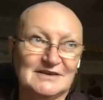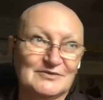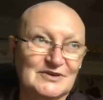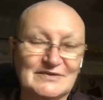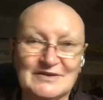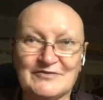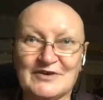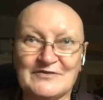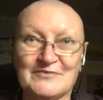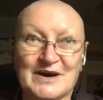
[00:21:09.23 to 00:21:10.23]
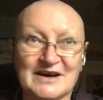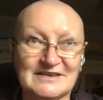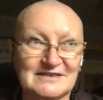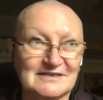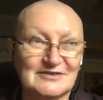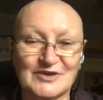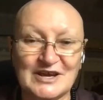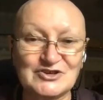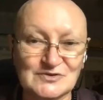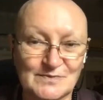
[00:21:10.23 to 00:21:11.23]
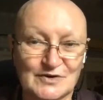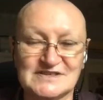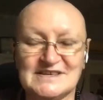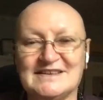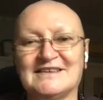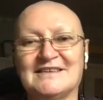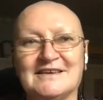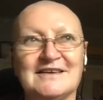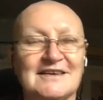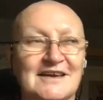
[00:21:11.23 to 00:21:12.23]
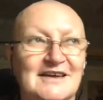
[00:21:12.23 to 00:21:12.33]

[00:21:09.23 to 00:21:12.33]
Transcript: whatever 5 baht in the donation box, and then they